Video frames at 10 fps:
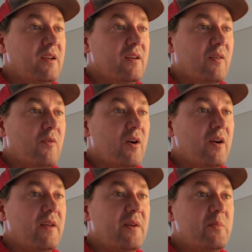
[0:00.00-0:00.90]

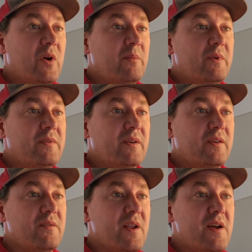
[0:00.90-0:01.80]
or they probably think
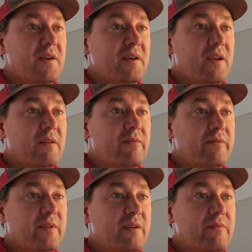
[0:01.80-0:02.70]
you're lying.
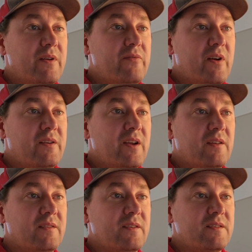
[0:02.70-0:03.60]
If they find
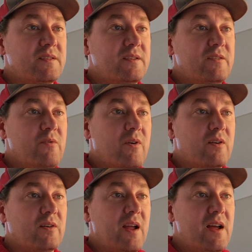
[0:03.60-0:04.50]
out that you
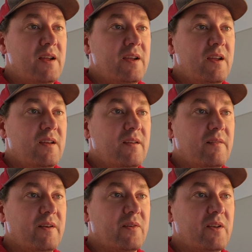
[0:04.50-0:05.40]
are lying,
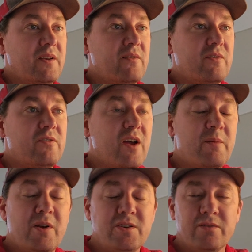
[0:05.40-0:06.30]
they really don't know how
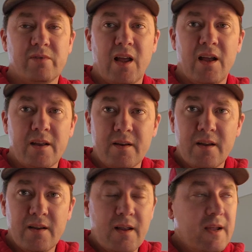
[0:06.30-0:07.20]
much you've lied.
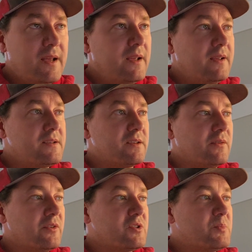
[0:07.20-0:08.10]
So
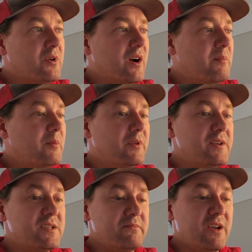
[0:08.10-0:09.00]
there's probably
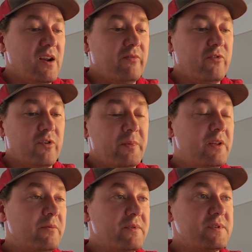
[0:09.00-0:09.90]
some kind of
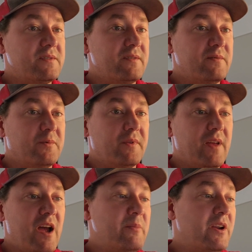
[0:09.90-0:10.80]
formula with
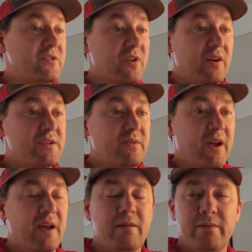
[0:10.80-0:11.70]
how many trucks you
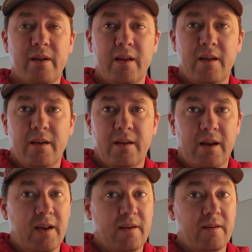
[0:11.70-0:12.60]
have,
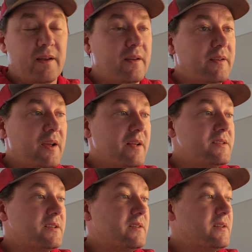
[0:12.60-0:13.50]
and yeah,
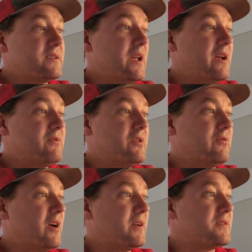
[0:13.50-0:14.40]
it's a hefty
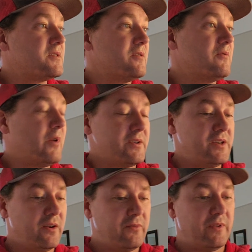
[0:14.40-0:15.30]
fine. So watch
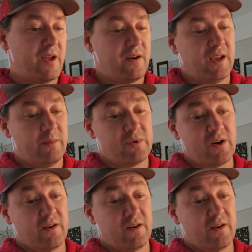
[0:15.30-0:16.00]
out for that. Keep